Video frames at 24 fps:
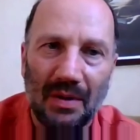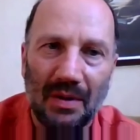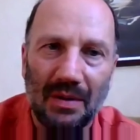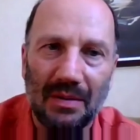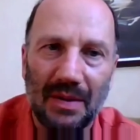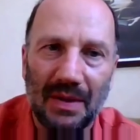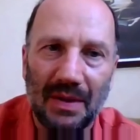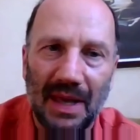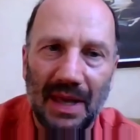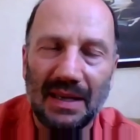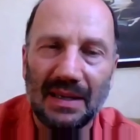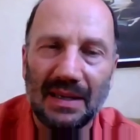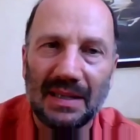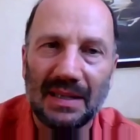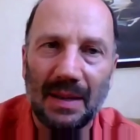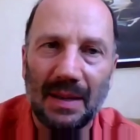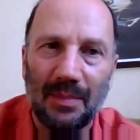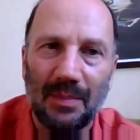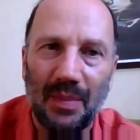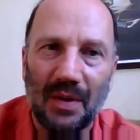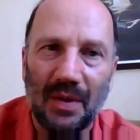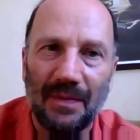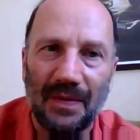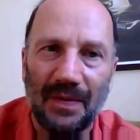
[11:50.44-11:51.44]
things simple
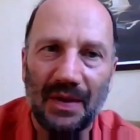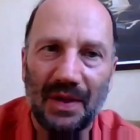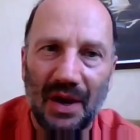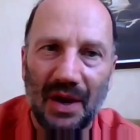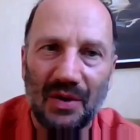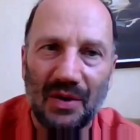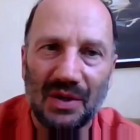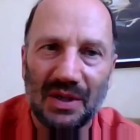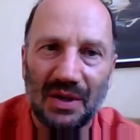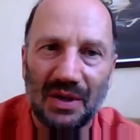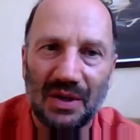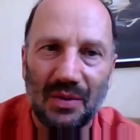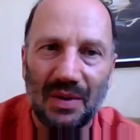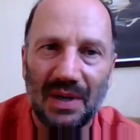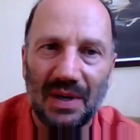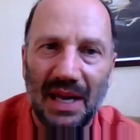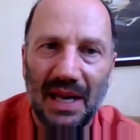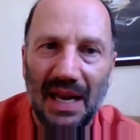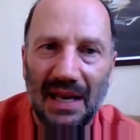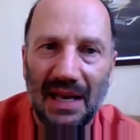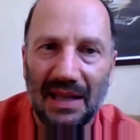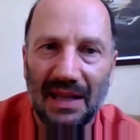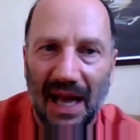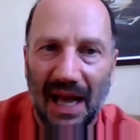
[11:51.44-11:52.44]
for those who need
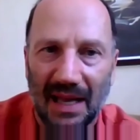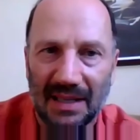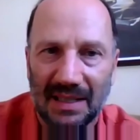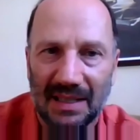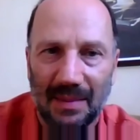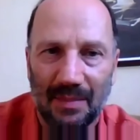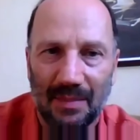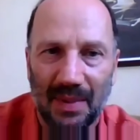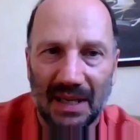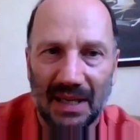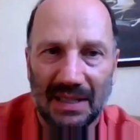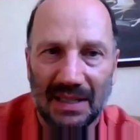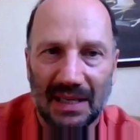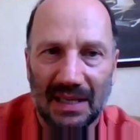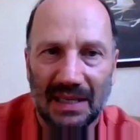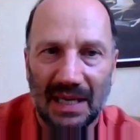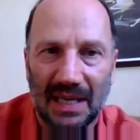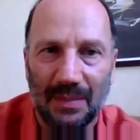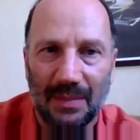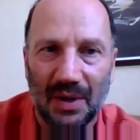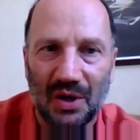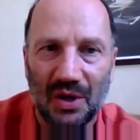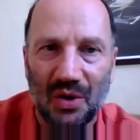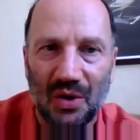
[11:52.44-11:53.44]
that simplicity, but
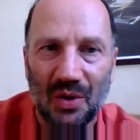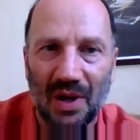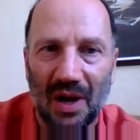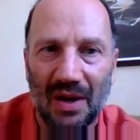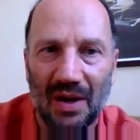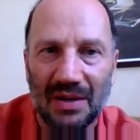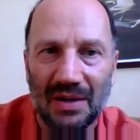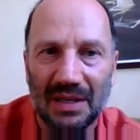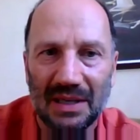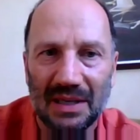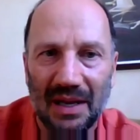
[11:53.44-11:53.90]
you can't